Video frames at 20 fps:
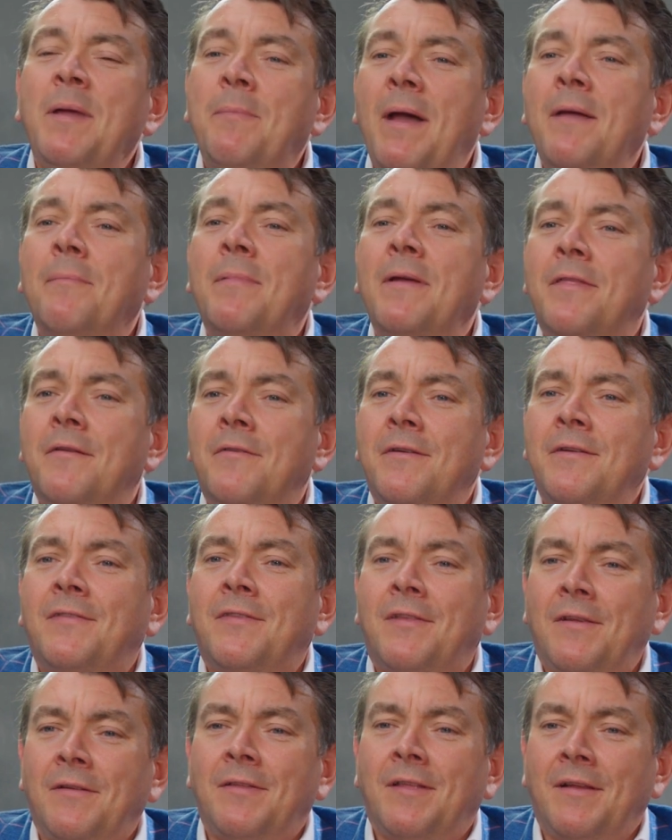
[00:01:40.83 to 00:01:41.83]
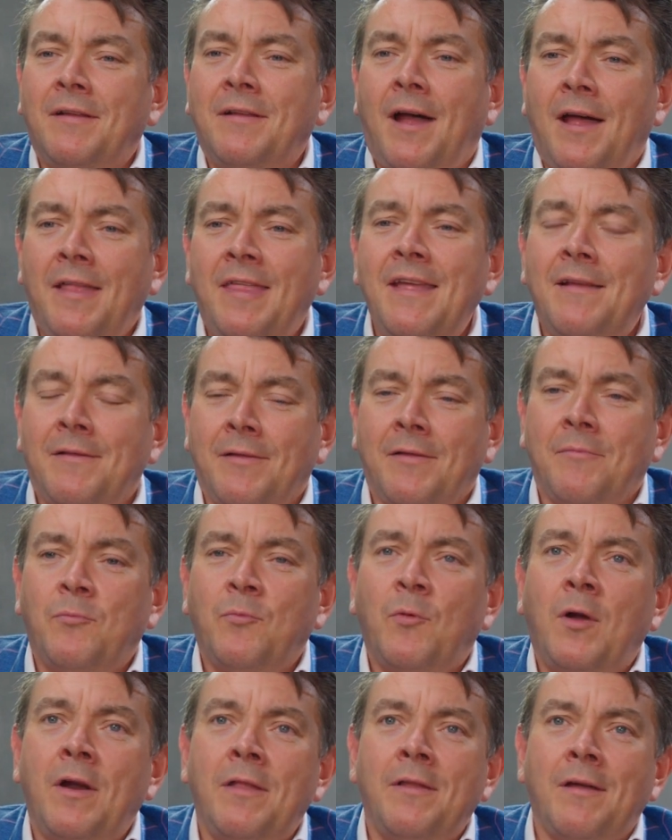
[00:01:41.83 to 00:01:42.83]
Big Bang Theory is I think
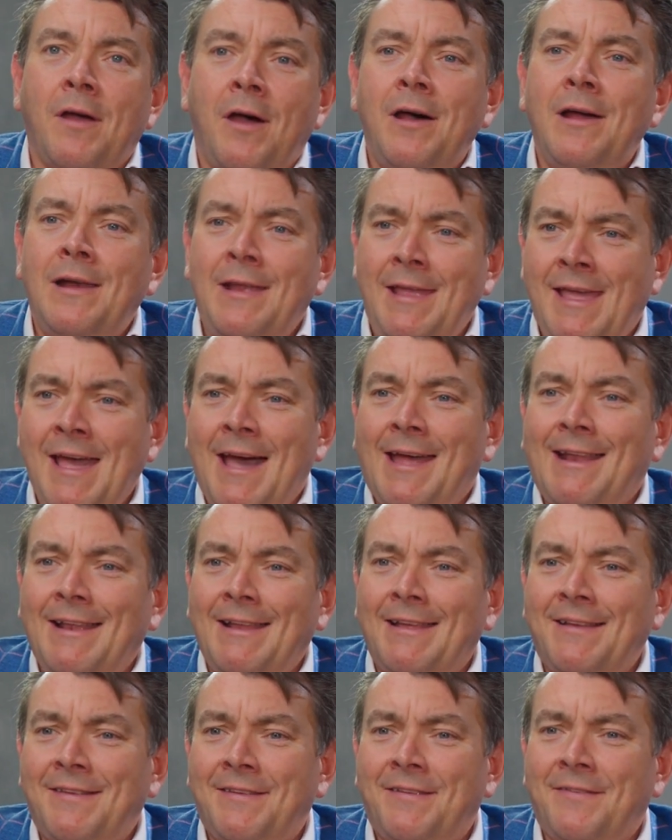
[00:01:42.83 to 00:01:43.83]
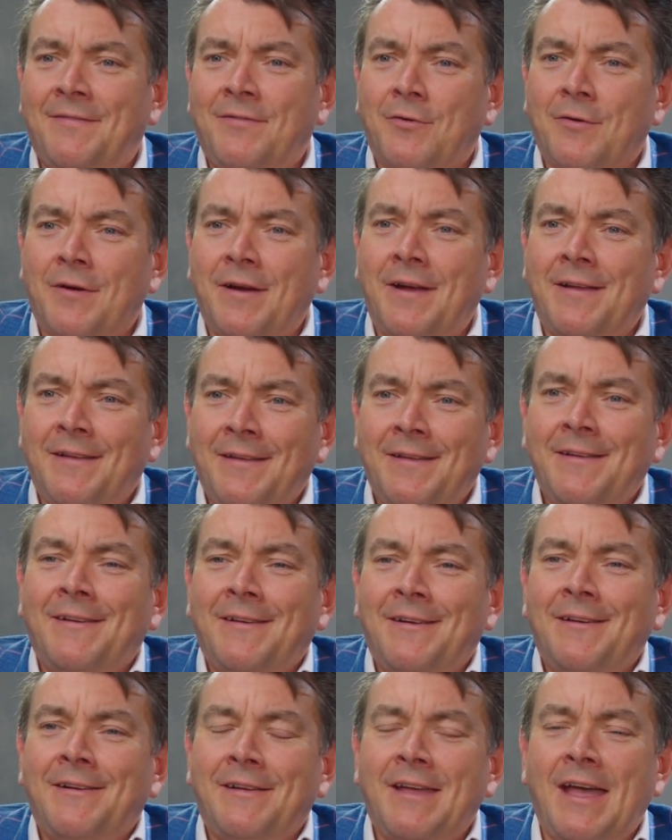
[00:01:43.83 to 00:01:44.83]
one of the early catalysts for it.
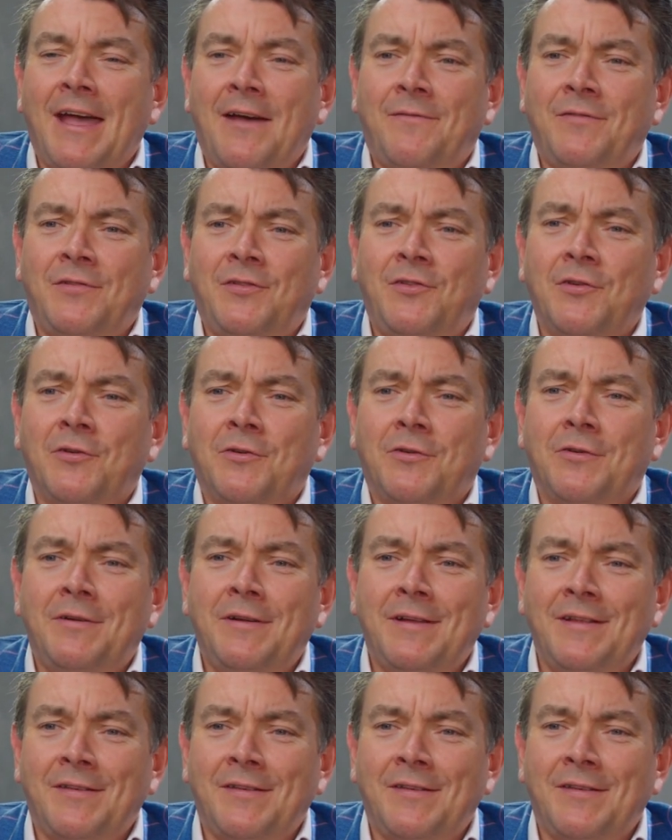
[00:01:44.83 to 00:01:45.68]
Yeah, for sure.